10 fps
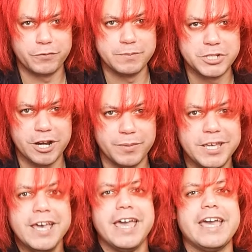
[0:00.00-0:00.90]
it from
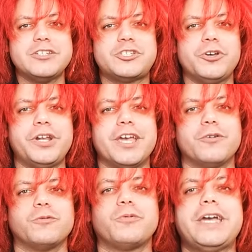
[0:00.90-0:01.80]
Jeremy and shooting
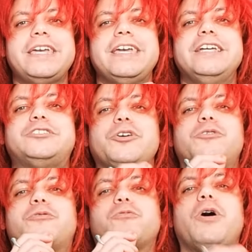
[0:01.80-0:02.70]
it right
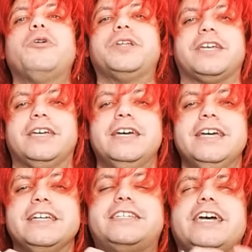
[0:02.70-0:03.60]
into Grody,
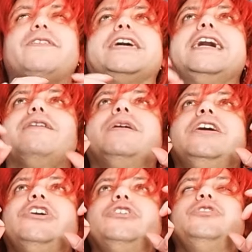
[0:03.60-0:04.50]
giving him
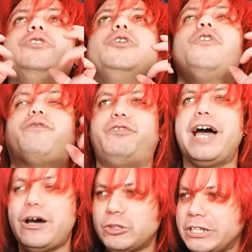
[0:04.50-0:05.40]

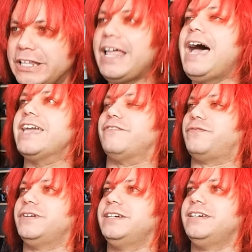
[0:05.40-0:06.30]
newfound
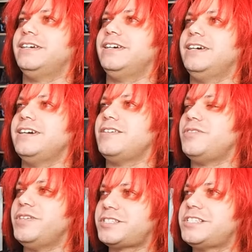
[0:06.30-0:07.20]
life.
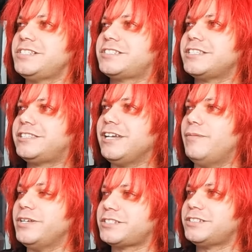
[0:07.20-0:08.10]
This is the
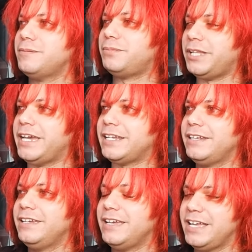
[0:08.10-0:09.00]
dumbest
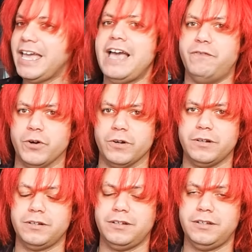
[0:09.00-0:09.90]
plan
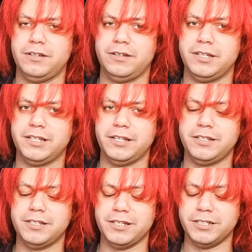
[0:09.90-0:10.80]
ever.
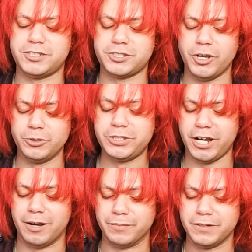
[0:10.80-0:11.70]
It's so
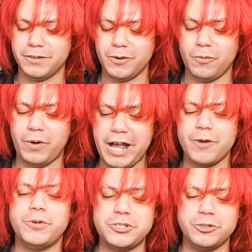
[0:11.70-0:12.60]
dumb.
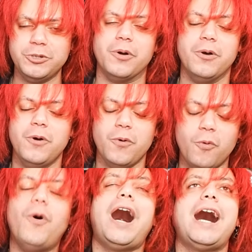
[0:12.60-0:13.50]
Why would you do this?
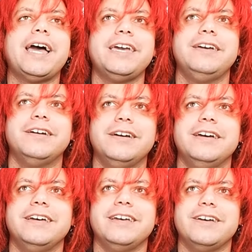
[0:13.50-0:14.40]
Why
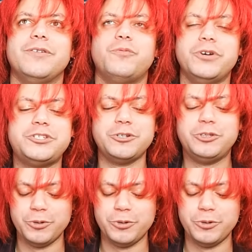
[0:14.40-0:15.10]
would